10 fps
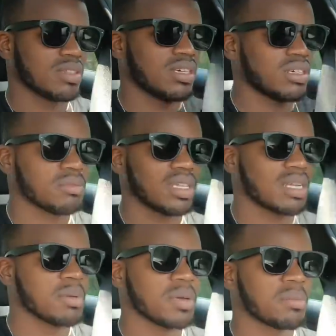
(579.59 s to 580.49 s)
A lot
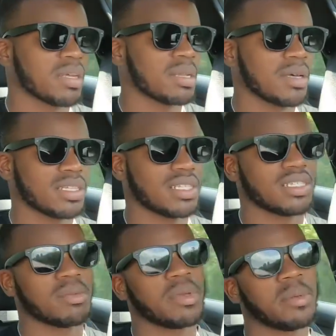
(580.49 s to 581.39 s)
of people complain about that,
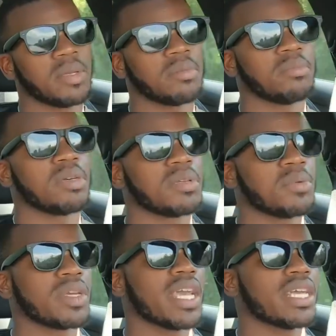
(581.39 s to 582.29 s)
saying
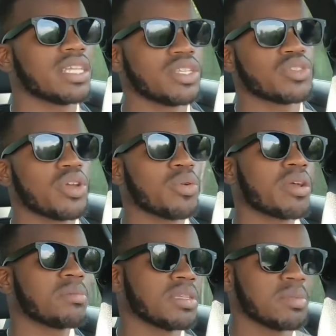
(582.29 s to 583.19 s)
BMW can't get the steering
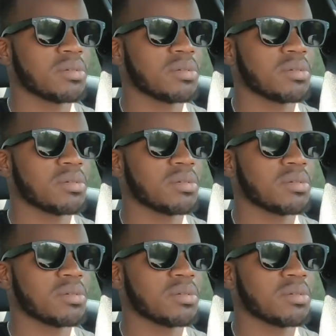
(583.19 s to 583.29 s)
right, but